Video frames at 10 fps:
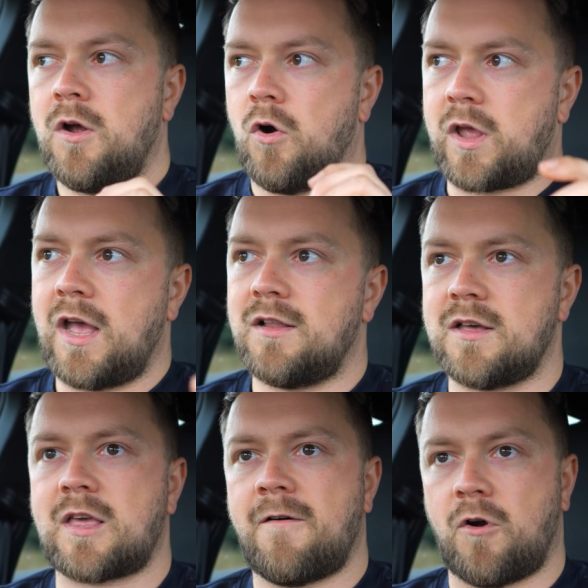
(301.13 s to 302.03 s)
Okay,
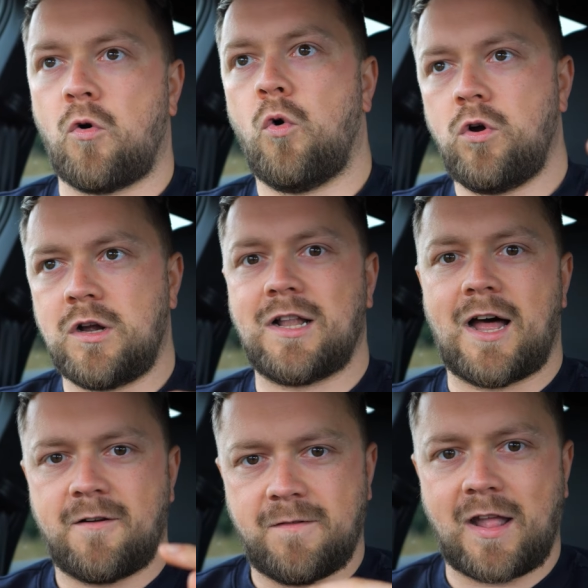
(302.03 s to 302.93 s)
let's have our own
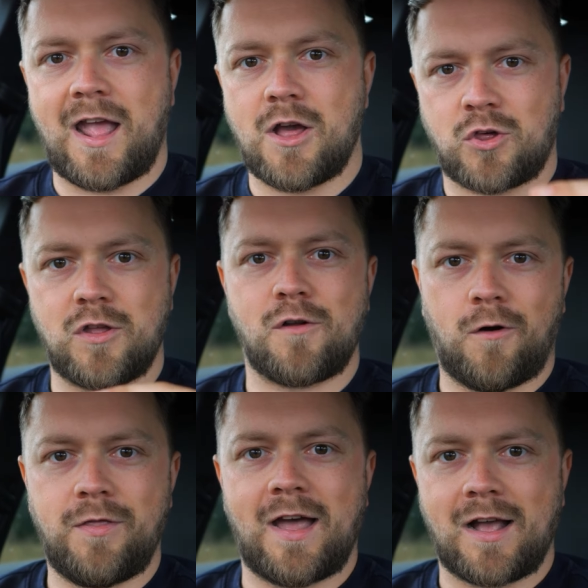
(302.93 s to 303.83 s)
clarification
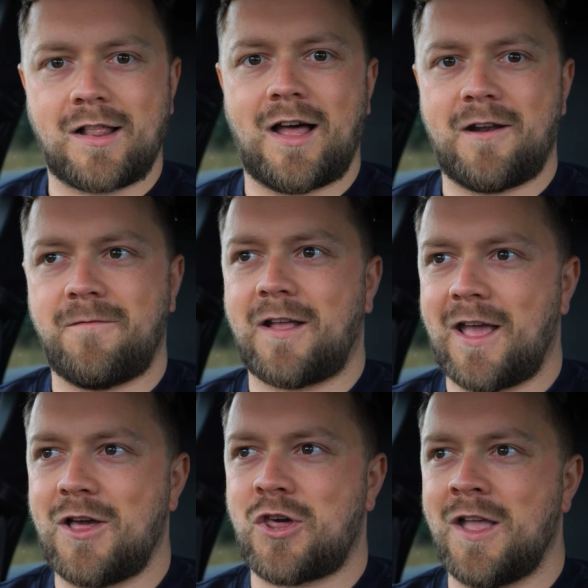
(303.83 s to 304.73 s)
on that
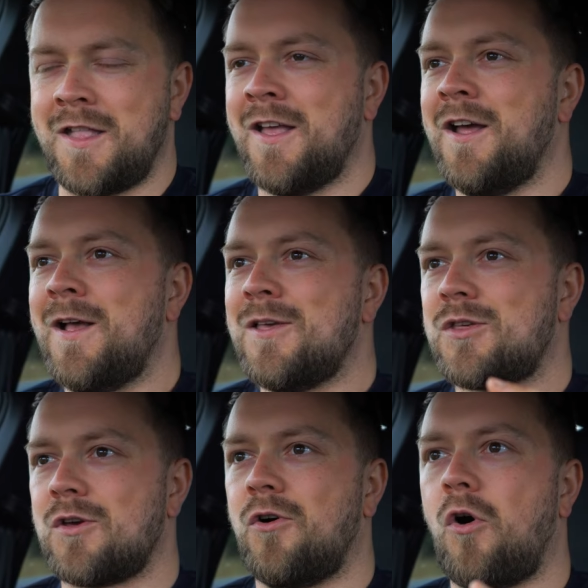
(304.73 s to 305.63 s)
clarification.
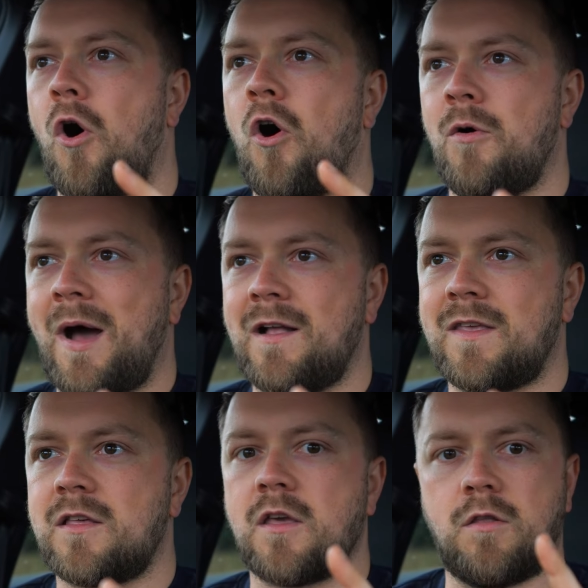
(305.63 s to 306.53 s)
So
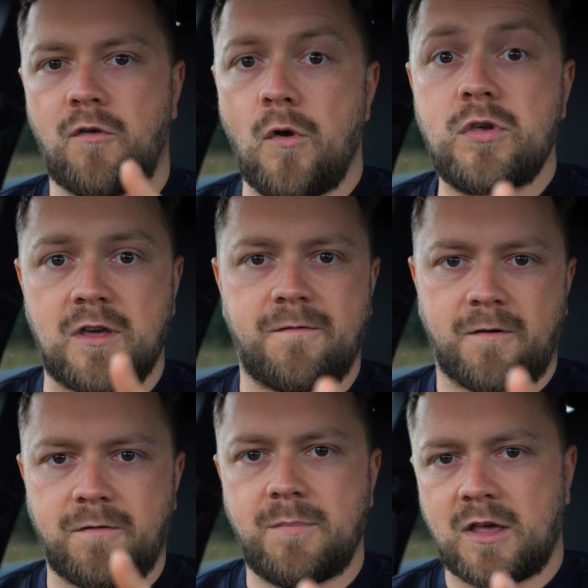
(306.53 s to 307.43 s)
automatics do
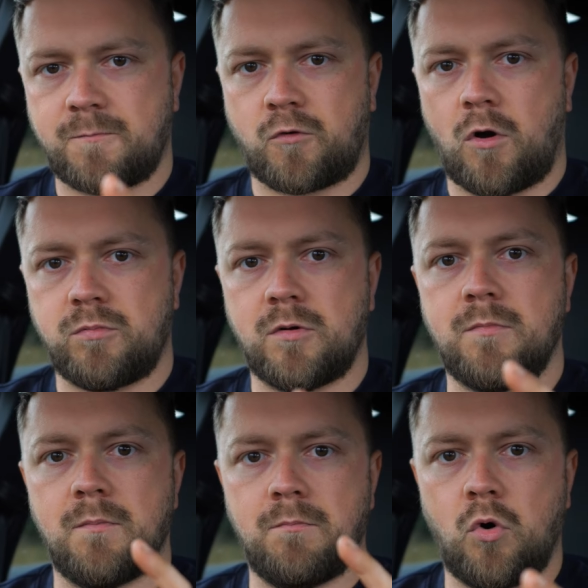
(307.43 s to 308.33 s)
suffer from this
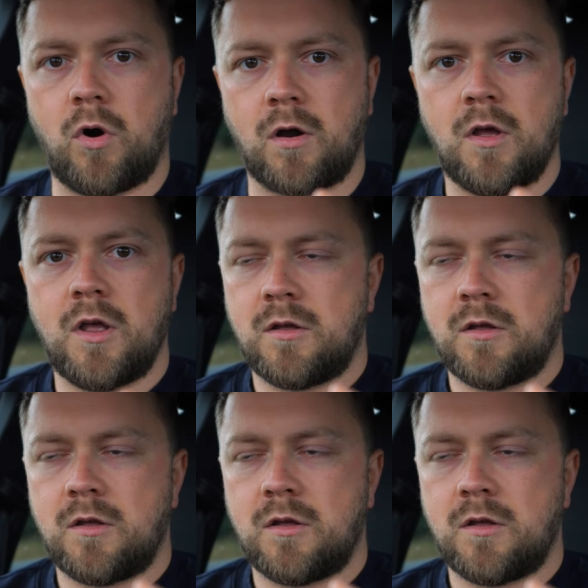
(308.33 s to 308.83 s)
problem more.